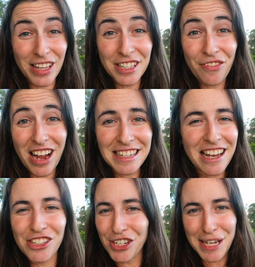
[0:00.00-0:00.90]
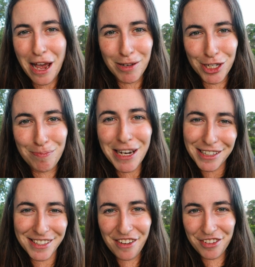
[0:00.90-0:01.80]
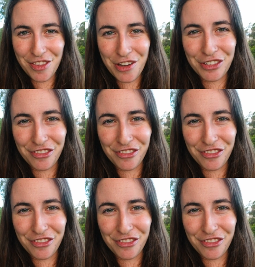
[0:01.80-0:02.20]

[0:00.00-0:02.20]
let's find out just how much meat is left in those